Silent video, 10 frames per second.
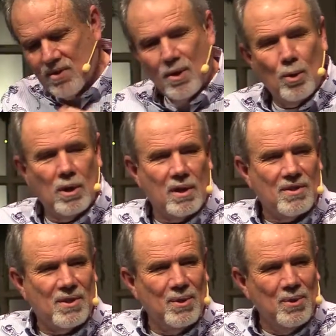a whole lot of
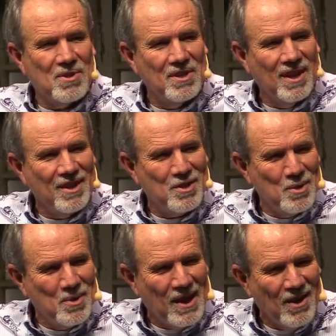twos in that
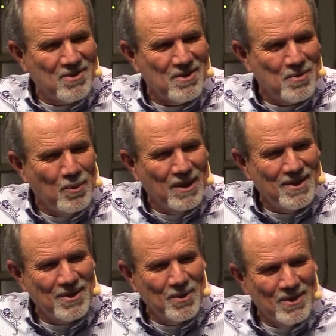
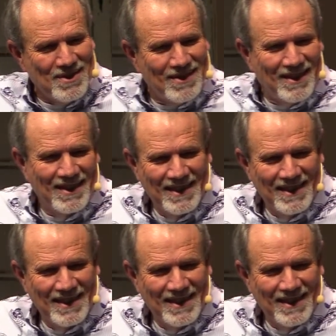2022, isn't there?